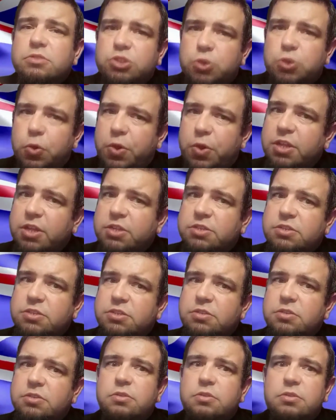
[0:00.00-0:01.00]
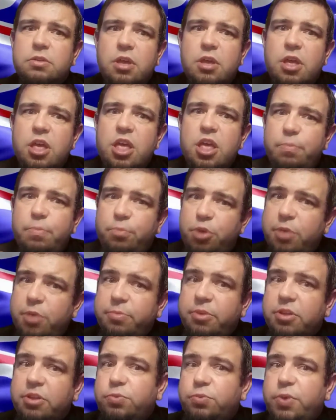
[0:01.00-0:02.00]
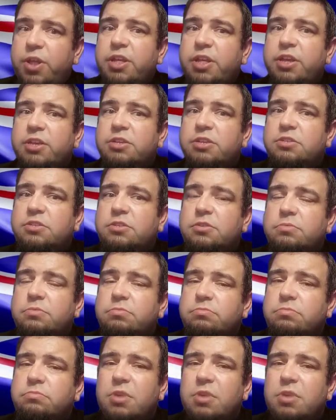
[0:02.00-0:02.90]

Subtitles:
toilets, permanent dwellings,